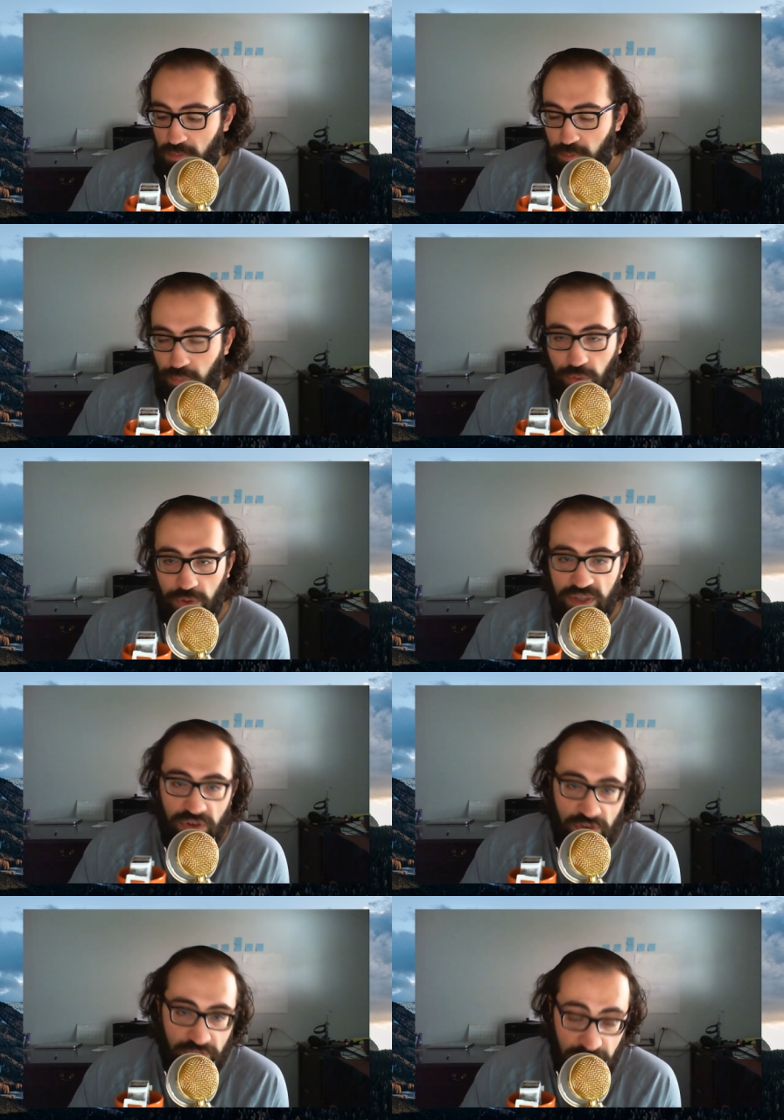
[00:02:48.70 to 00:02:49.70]

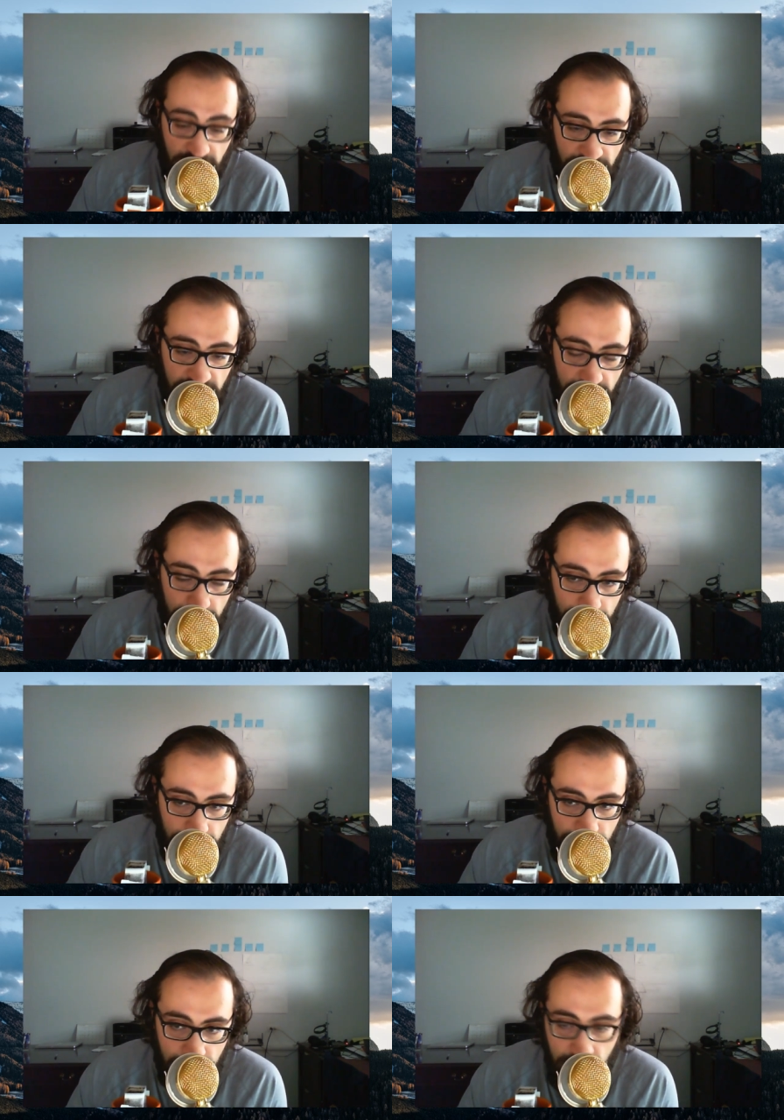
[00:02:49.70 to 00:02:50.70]
preservatives,
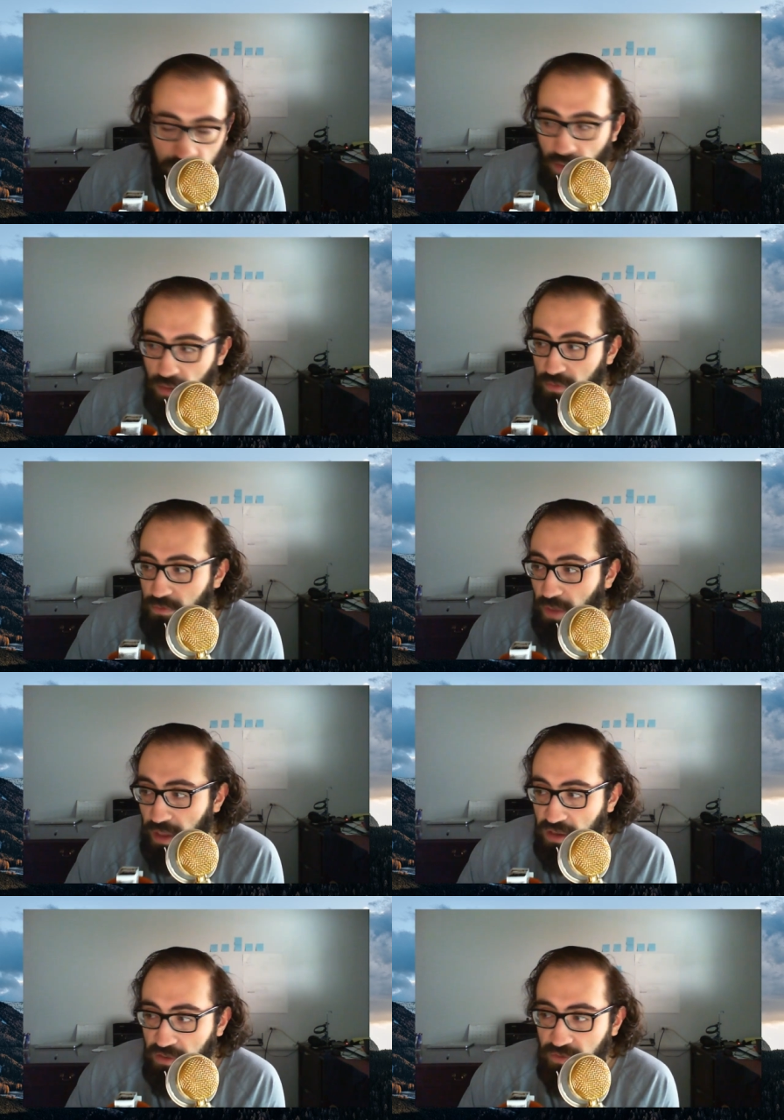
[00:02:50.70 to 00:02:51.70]

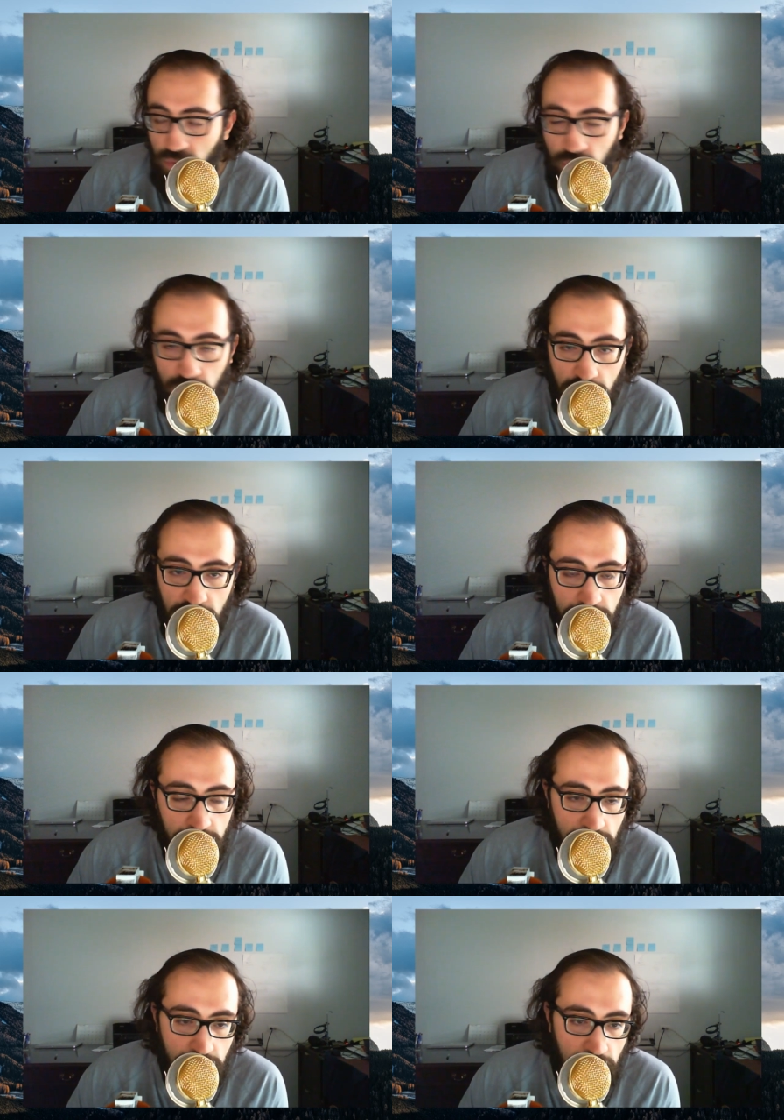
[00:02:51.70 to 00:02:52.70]
fake food,
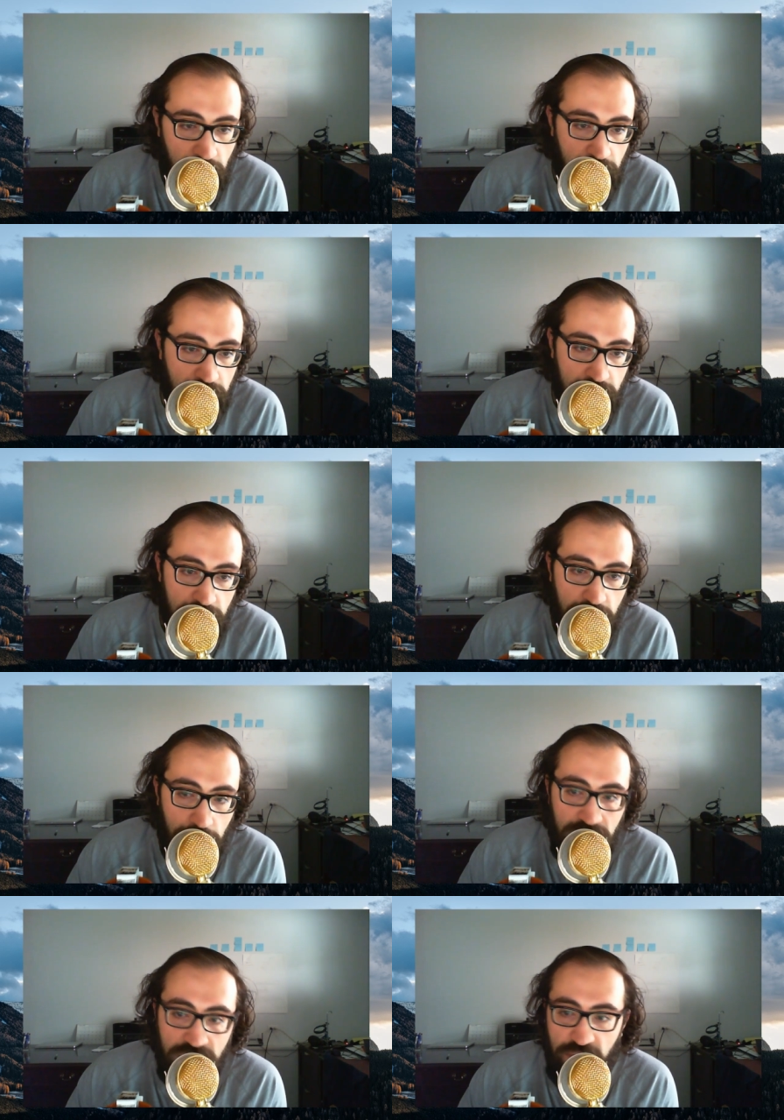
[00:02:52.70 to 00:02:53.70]
and a
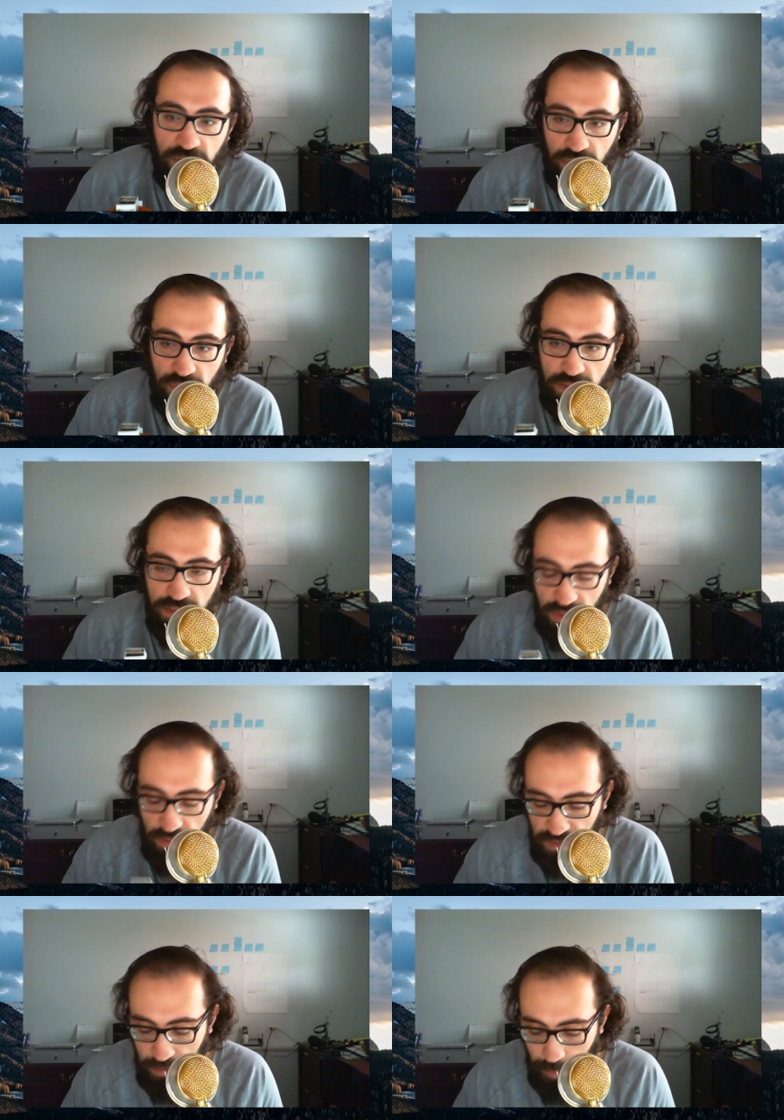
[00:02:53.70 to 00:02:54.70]
bunch of other things. And you have
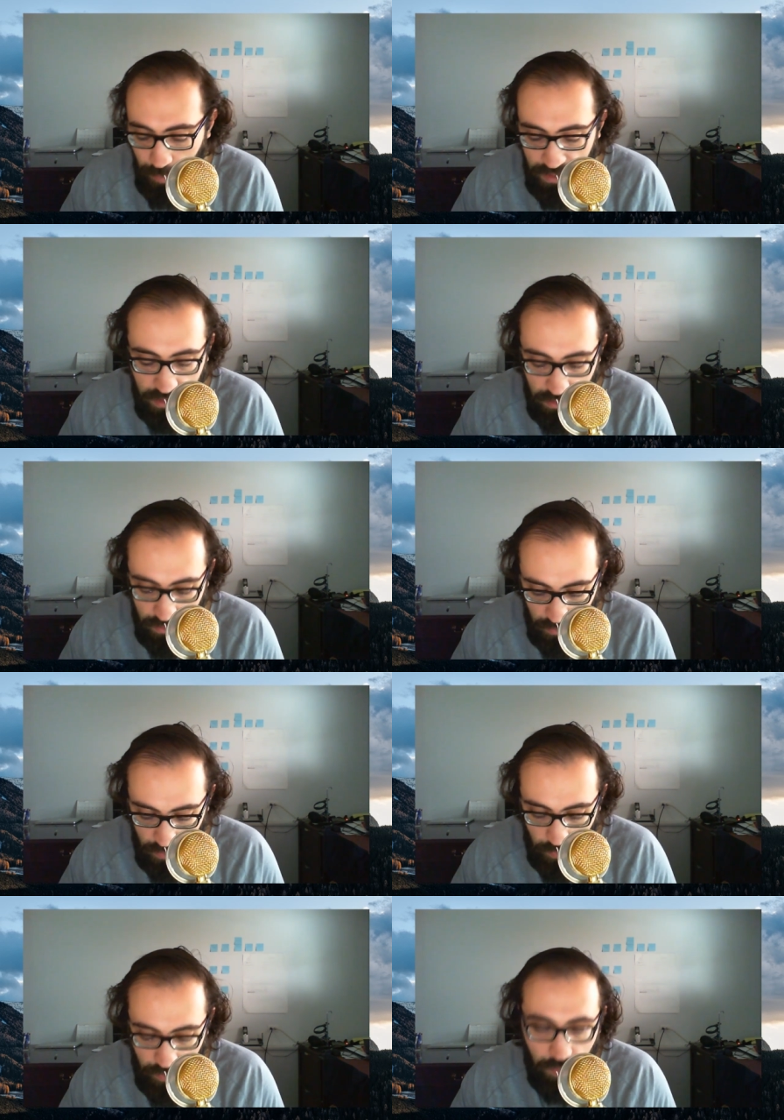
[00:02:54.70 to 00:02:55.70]
to keep in mind here,
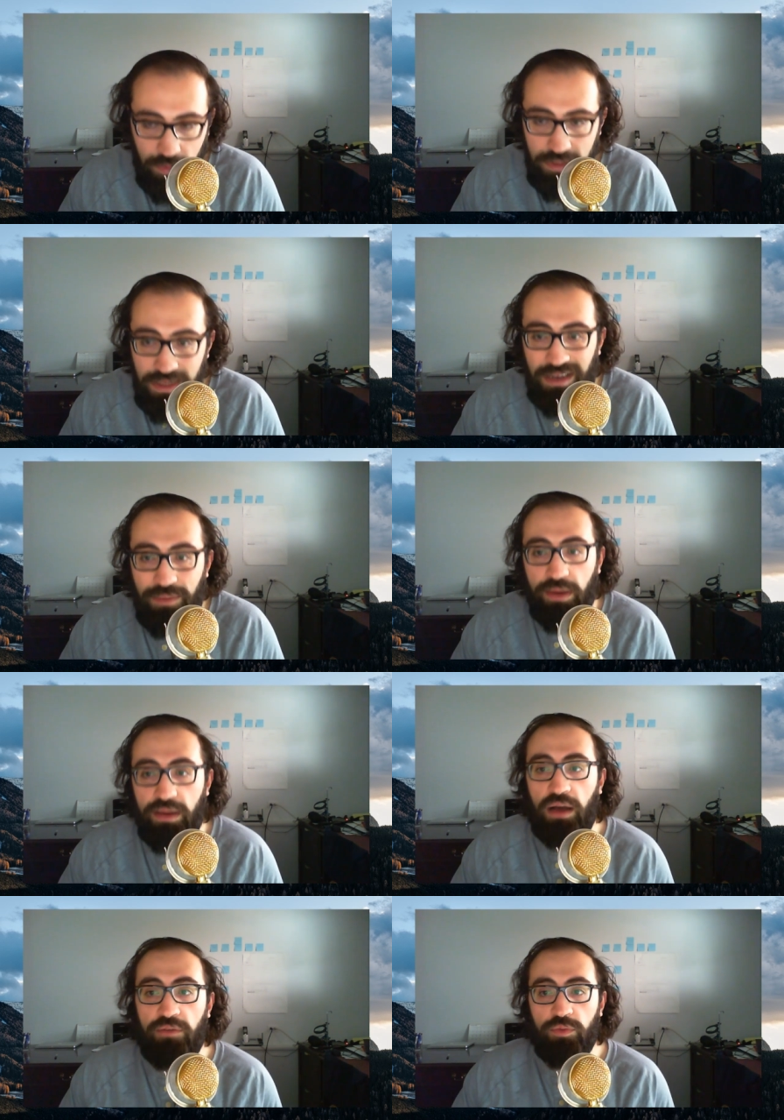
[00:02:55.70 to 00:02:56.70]
when we talk about
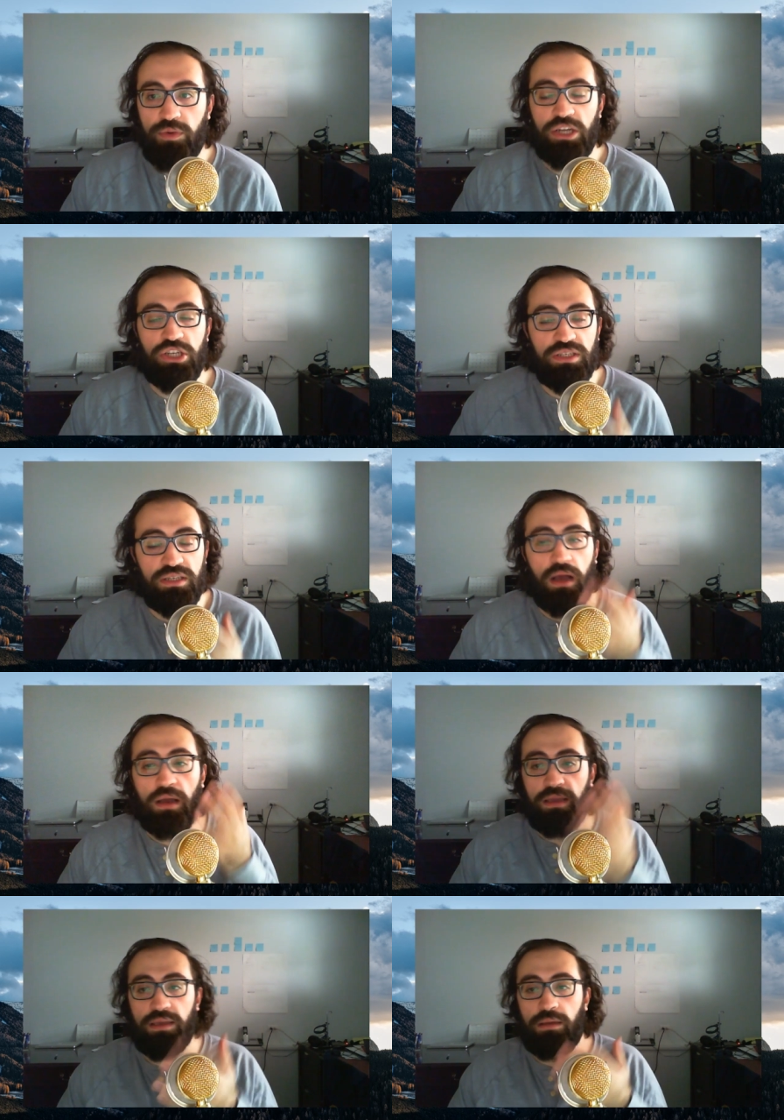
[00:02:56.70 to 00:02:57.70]
coffee, we're not just
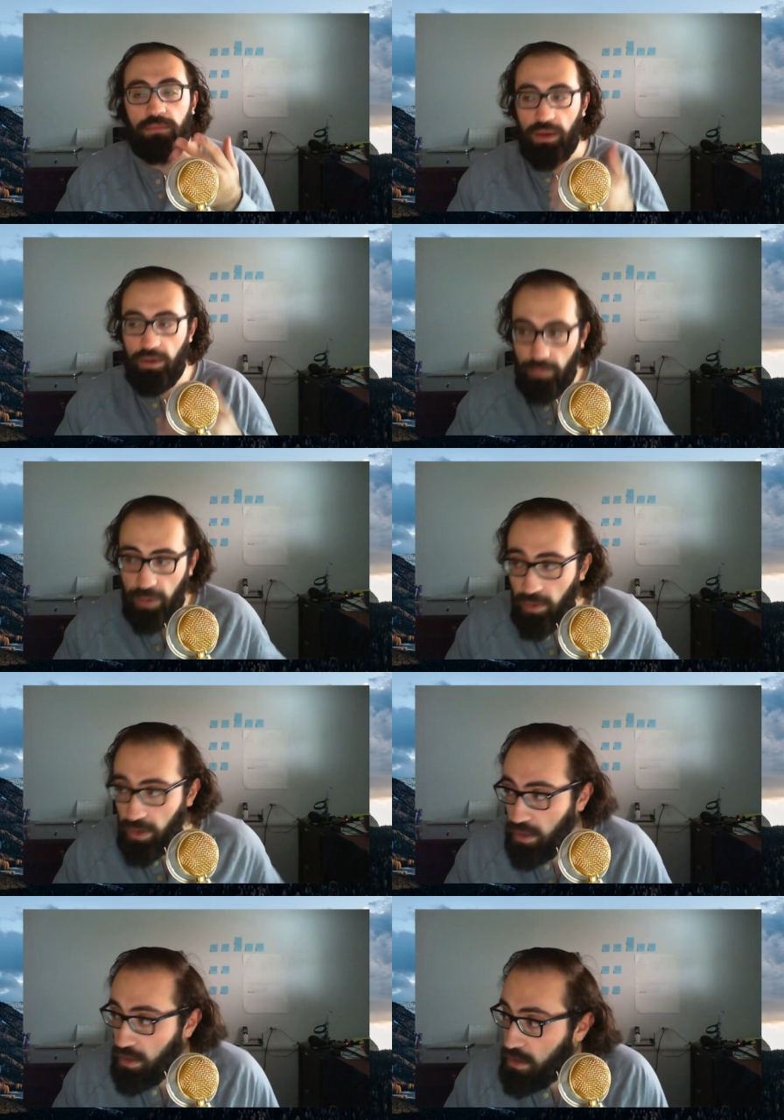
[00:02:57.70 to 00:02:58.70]
talking about
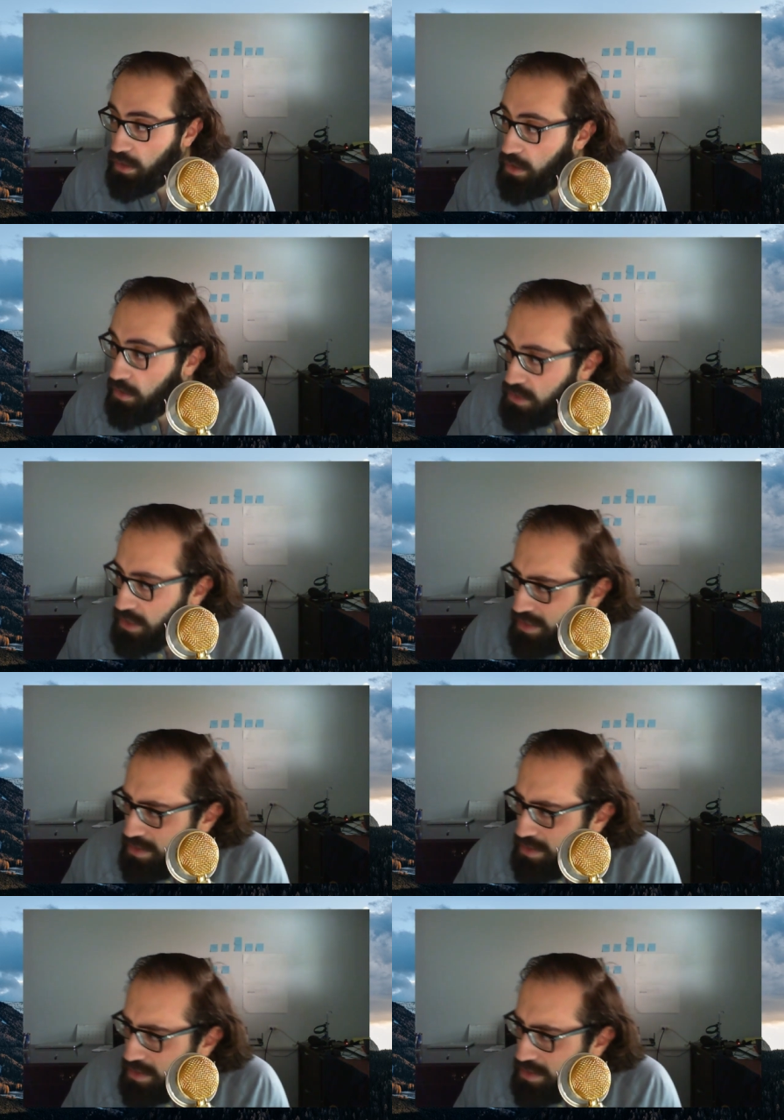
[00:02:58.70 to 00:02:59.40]
America. We're talking